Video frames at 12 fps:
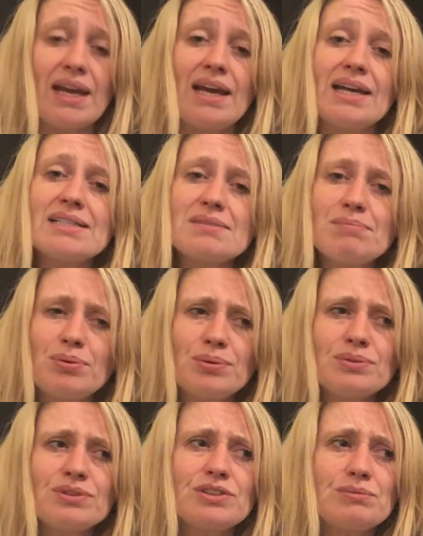It's
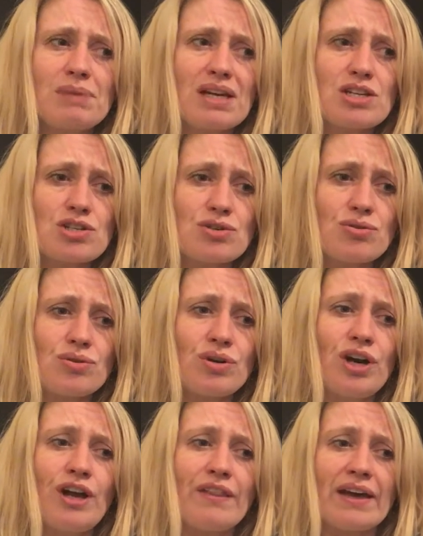important to make sure
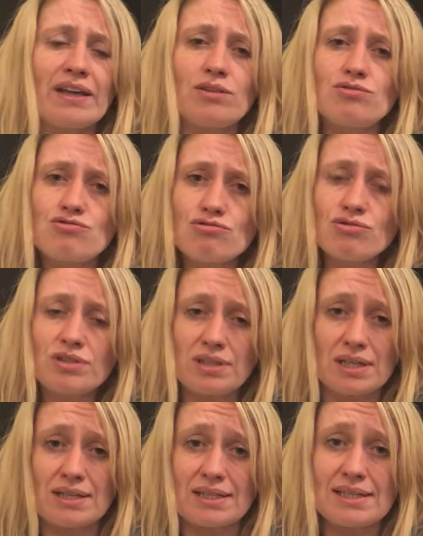that you draw the
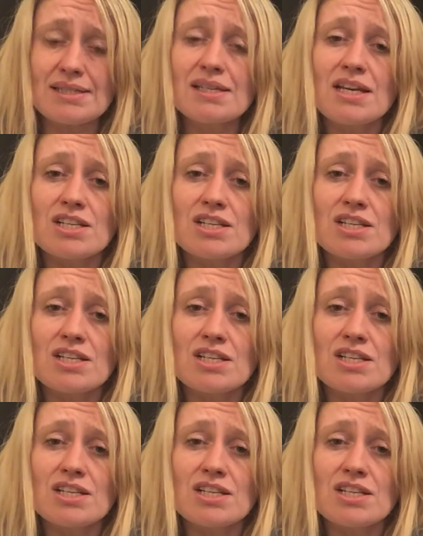line.